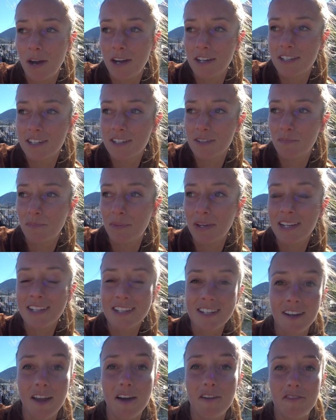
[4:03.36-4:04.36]
much. But
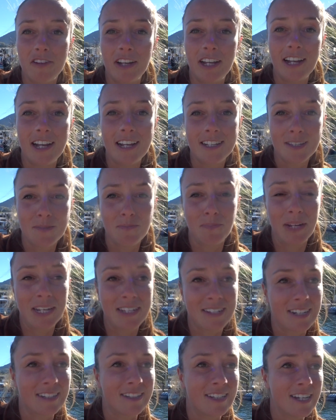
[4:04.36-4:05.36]
it's lovely. It's a
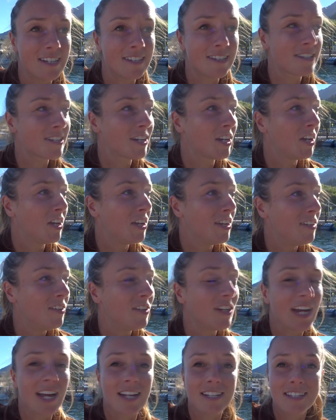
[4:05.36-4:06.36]
place like this,
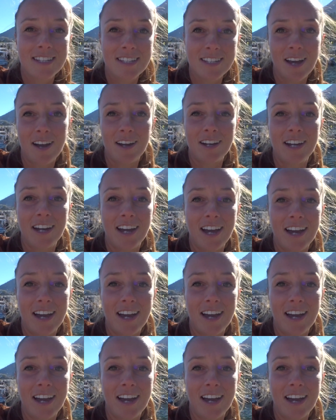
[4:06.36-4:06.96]
you get stuck.